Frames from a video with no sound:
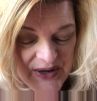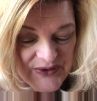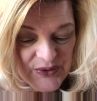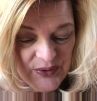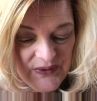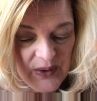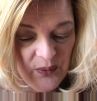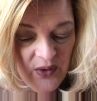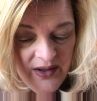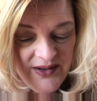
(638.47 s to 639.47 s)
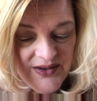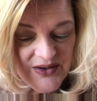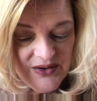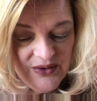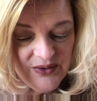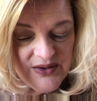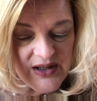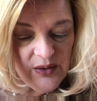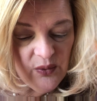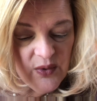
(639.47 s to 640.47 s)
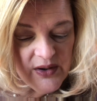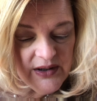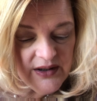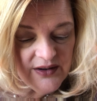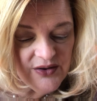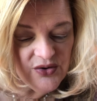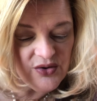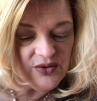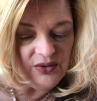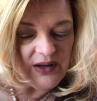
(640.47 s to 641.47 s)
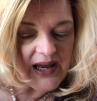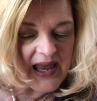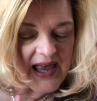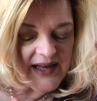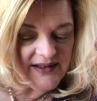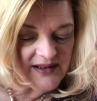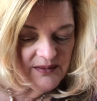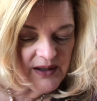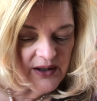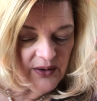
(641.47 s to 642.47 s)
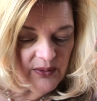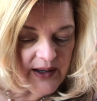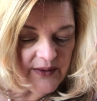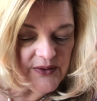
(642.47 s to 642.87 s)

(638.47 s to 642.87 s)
So what they want us to do is they were wanting us to estimate around.